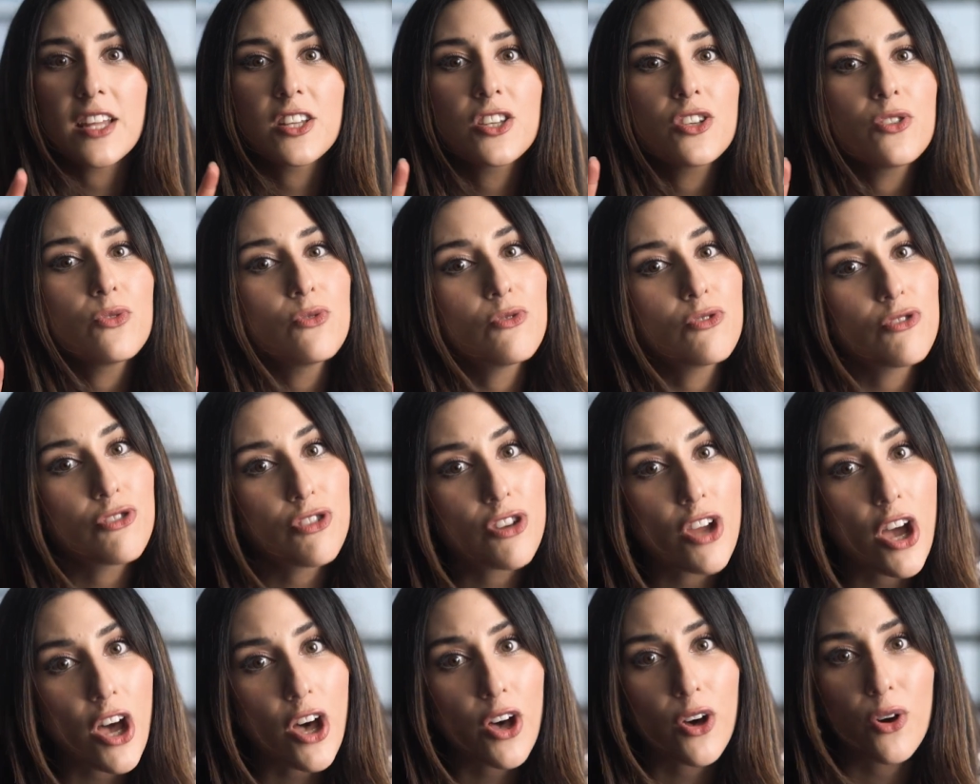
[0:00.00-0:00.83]
and you
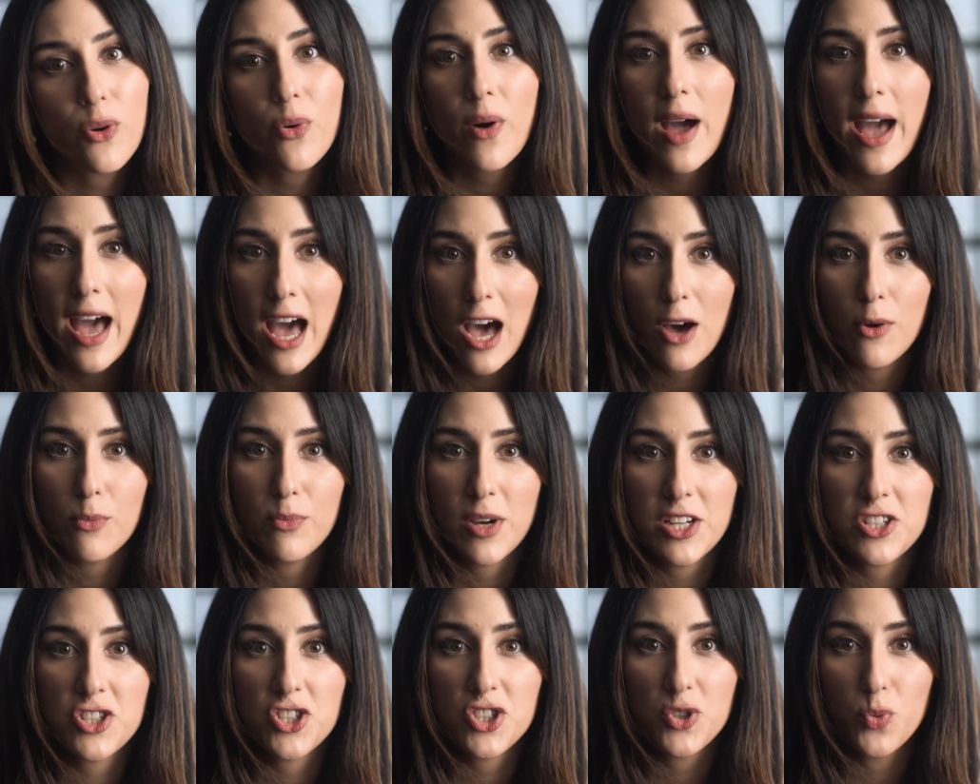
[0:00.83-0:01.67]
know how
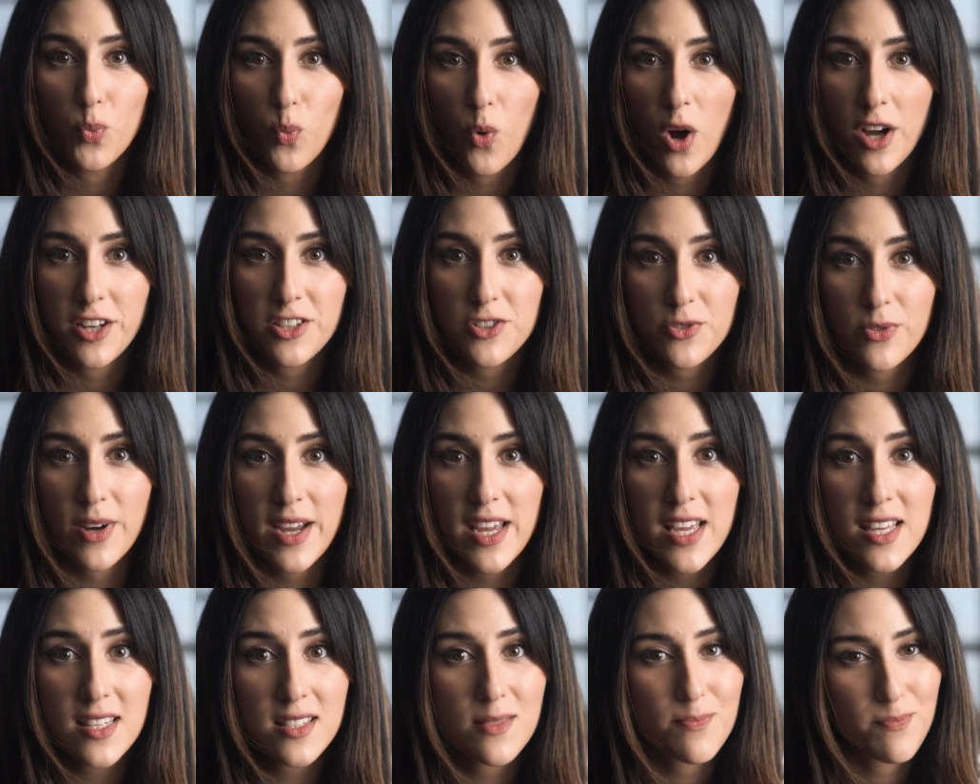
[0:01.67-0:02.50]
much you want to
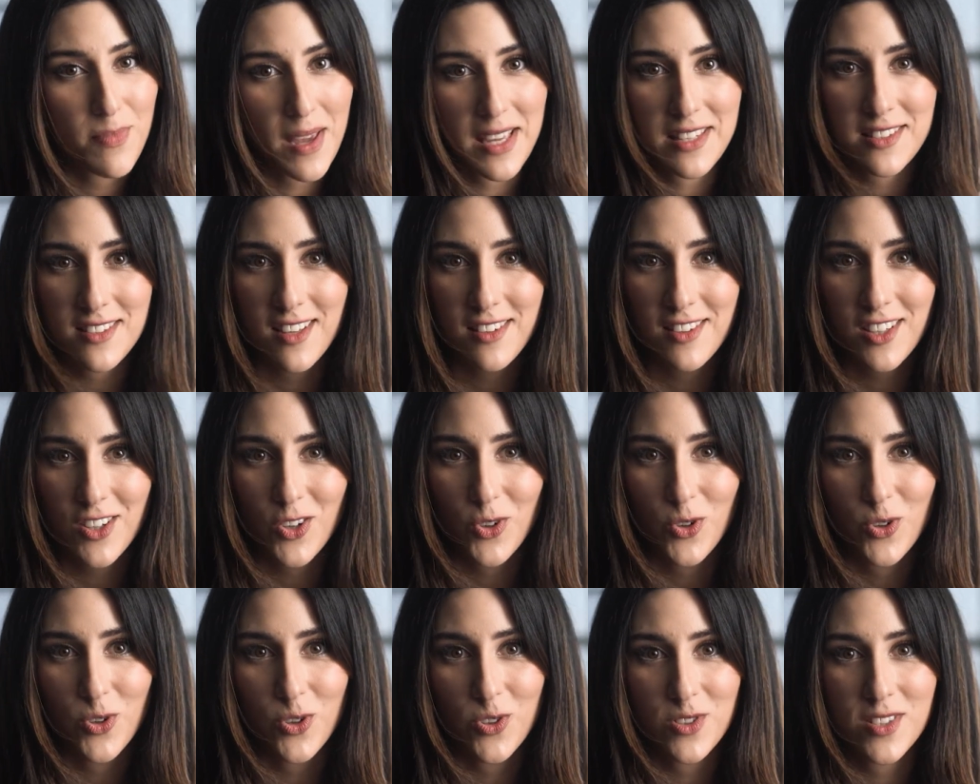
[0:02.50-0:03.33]
raise based on the
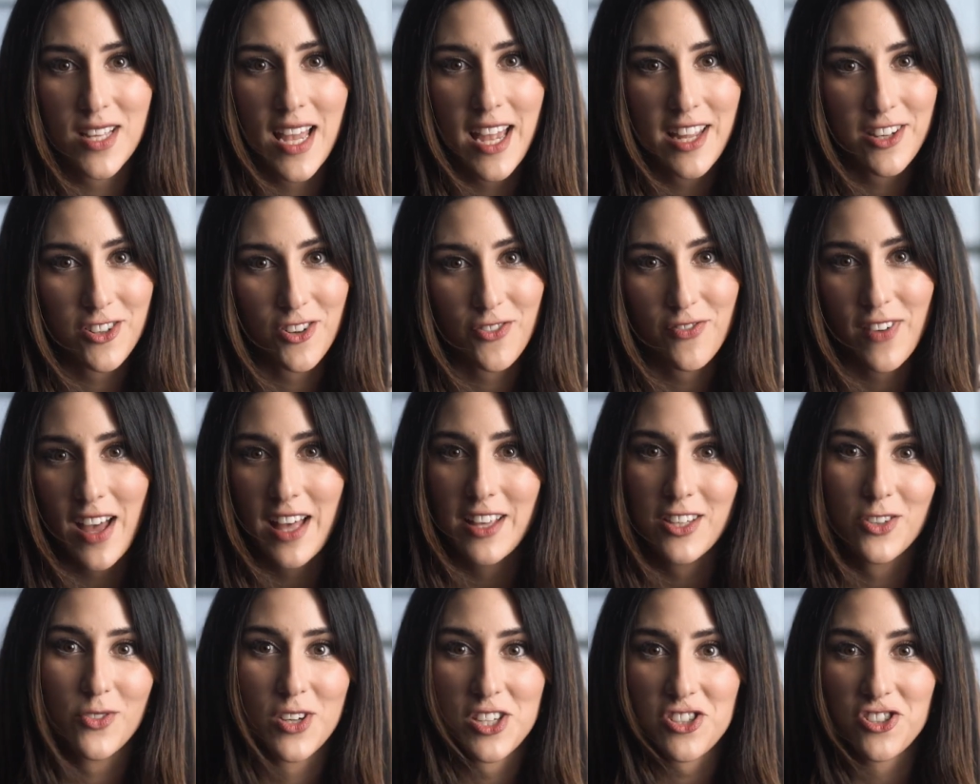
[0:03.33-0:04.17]
goals and your
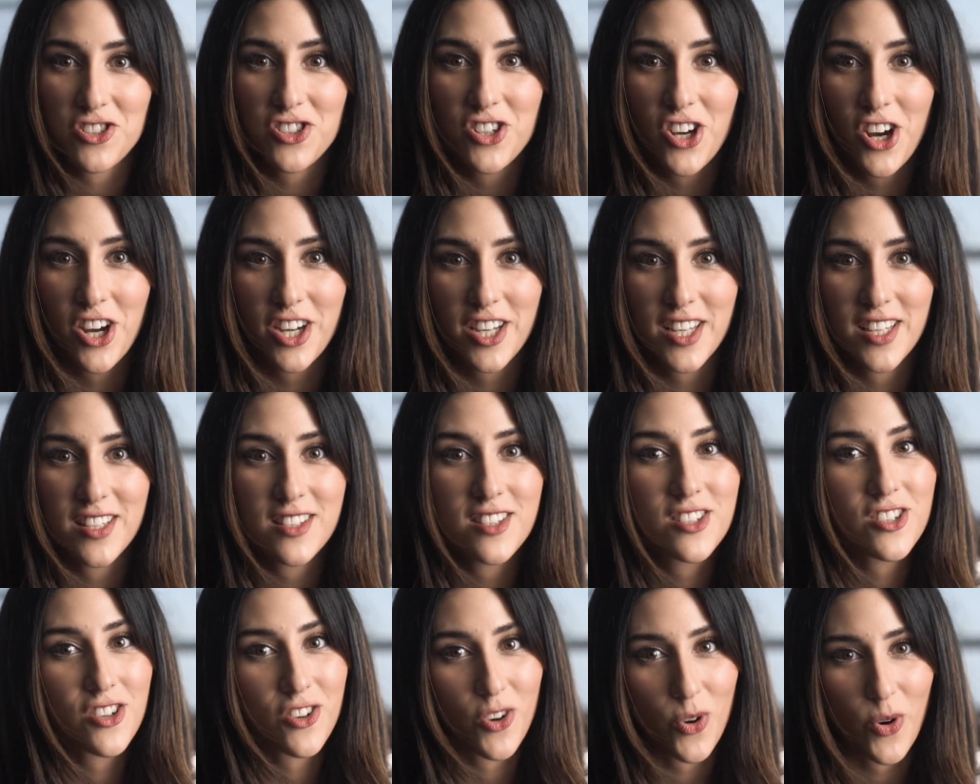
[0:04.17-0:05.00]
valuation
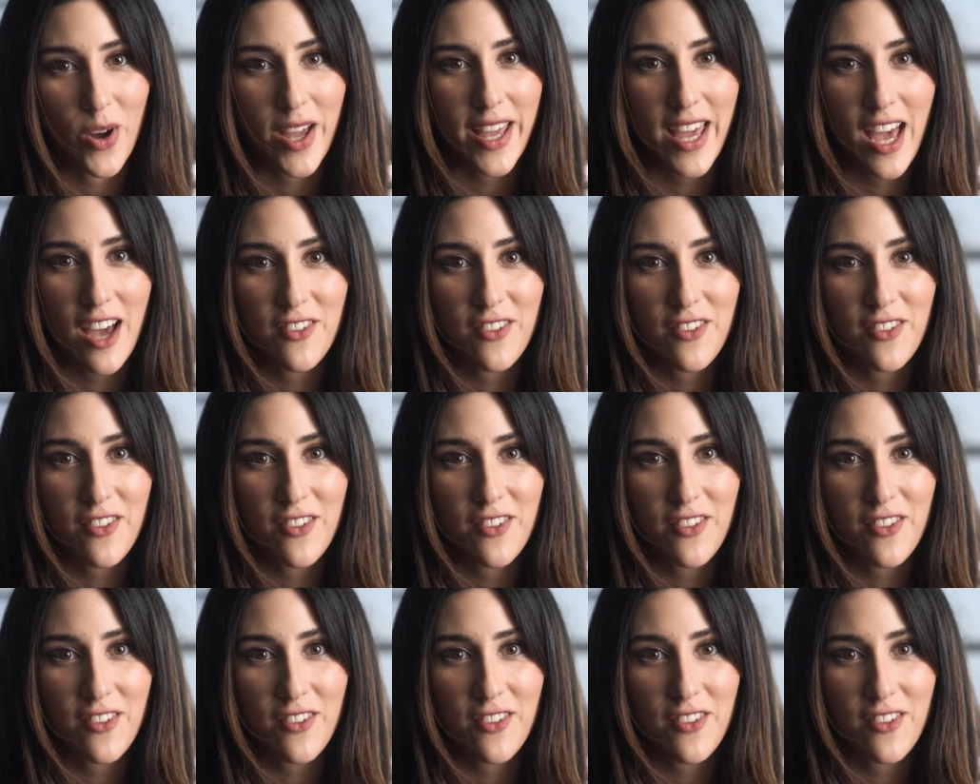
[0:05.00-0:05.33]
targets you're going